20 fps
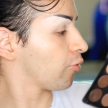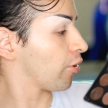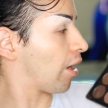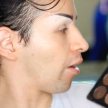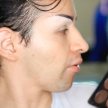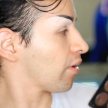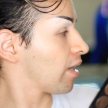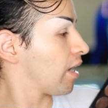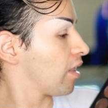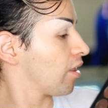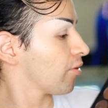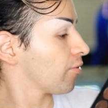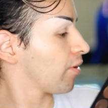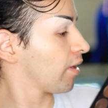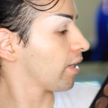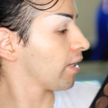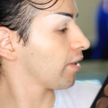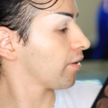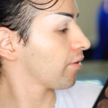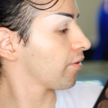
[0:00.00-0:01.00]
brown color
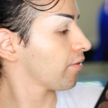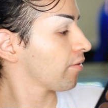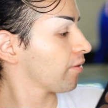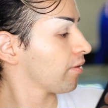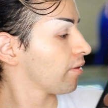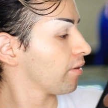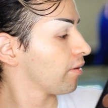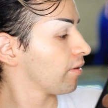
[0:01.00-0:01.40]
right here